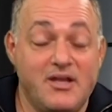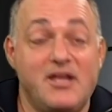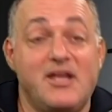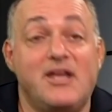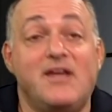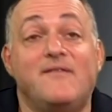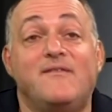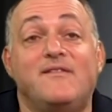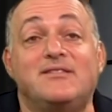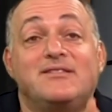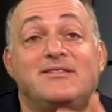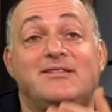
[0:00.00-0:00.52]

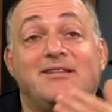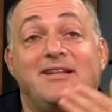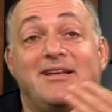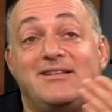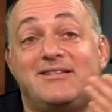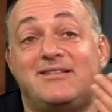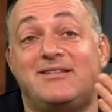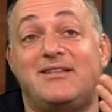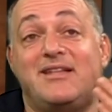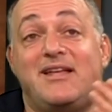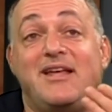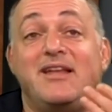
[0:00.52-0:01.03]
If it's
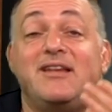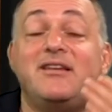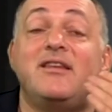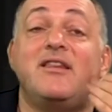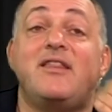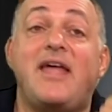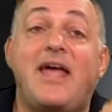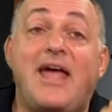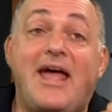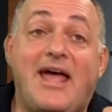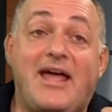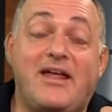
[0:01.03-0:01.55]
less than
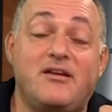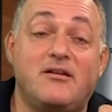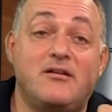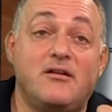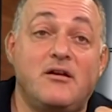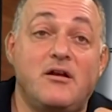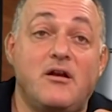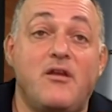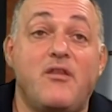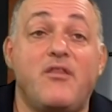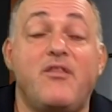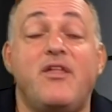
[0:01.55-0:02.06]
that,
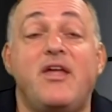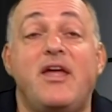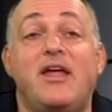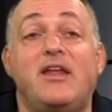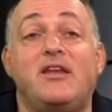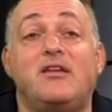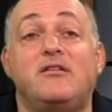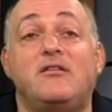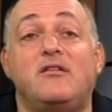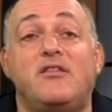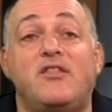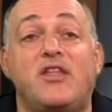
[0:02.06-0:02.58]

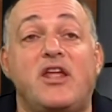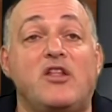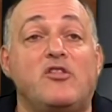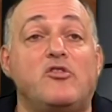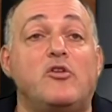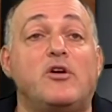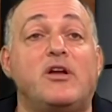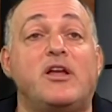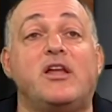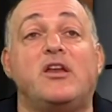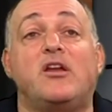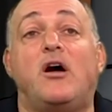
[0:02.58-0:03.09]
then they
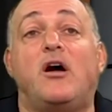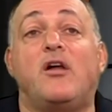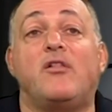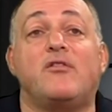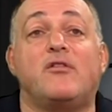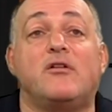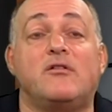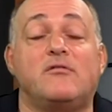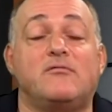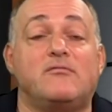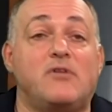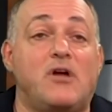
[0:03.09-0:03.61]
look at
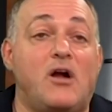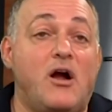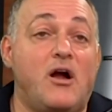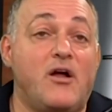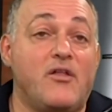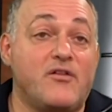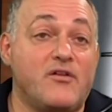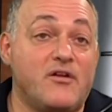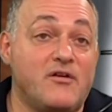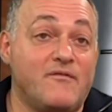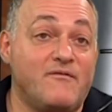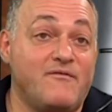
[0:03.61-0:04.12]
other
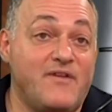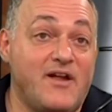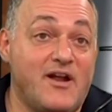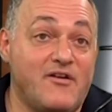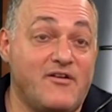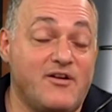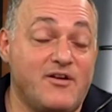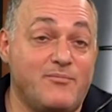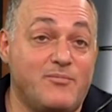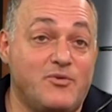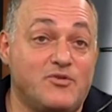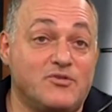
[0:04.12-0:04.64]

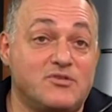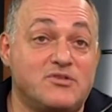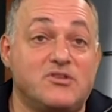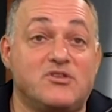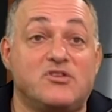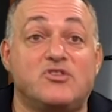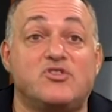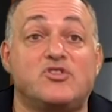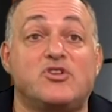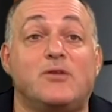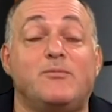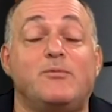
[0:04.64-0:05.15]
variables to
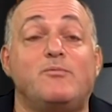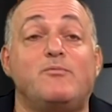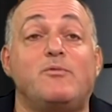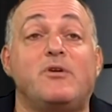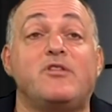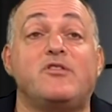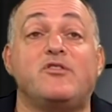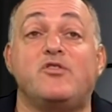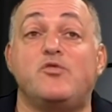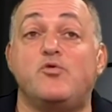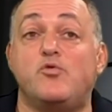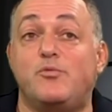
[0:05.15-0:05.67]
determine
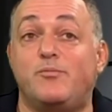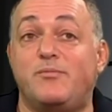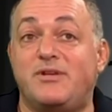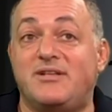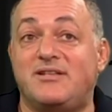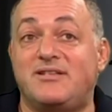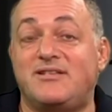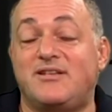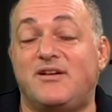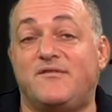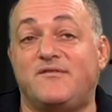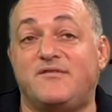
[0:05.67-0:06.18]
whether you will be
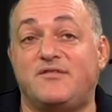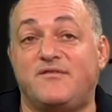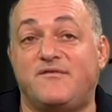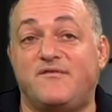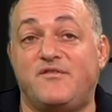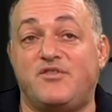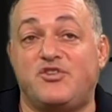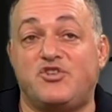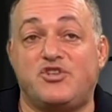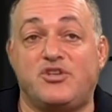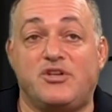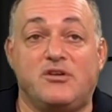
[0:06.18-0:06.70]

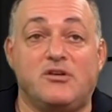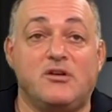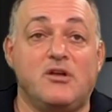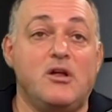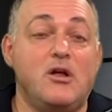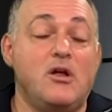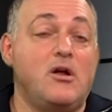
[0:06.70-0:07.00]
self-sufficient.